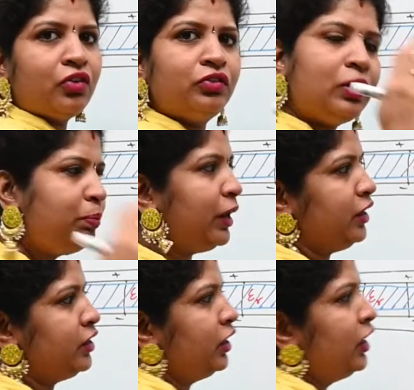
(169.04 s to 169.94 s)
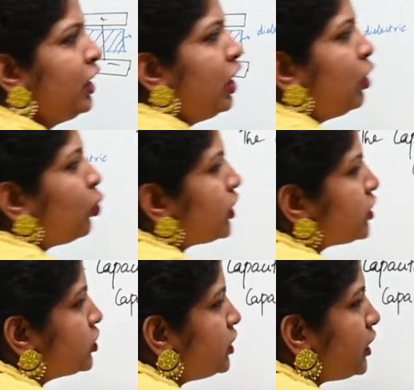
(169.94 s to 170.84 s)
of the plate. What
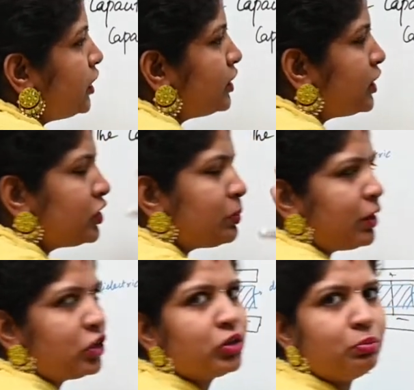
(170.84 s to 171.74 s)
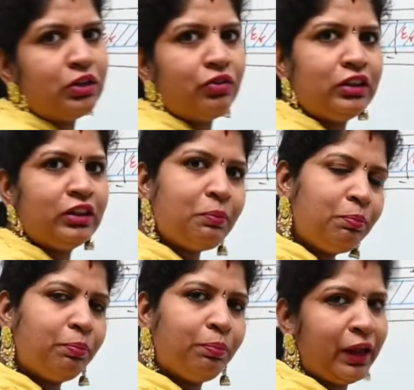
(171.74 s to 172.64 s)
is D? The separation between the
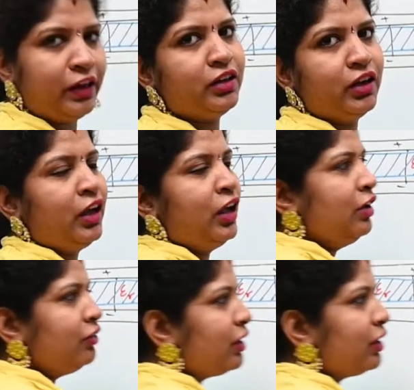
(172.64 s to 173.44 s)
plate. We